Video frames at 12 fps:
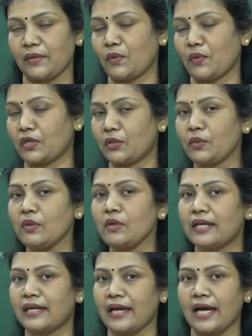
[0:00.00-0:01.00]
they want to
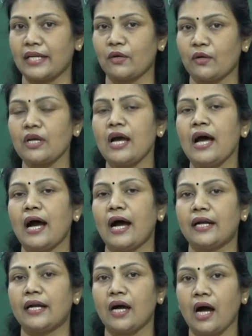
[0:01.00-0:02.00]
carry out,
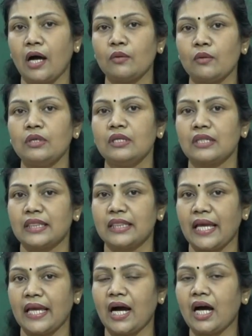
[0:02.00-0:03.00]
and how
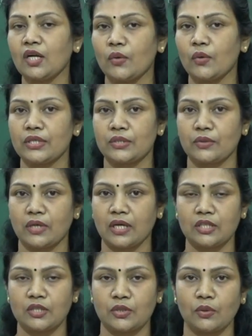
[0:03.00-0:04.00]
they are going to
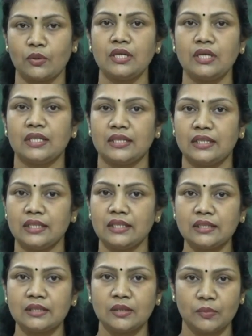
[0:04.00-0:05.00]
control
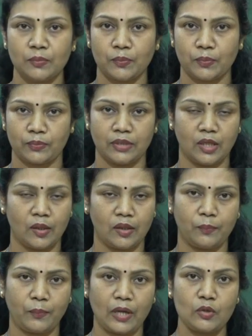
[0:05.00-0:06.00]
the
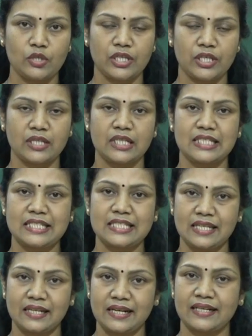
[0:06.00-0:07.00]
pollution
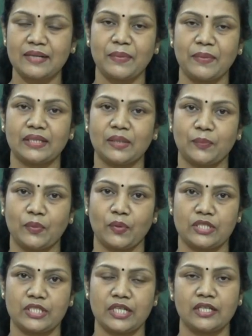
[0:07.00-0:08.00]
generated by the
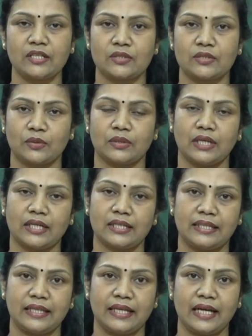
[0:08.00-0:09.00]
project so
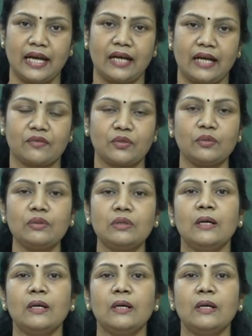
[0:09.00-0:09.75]
that they have to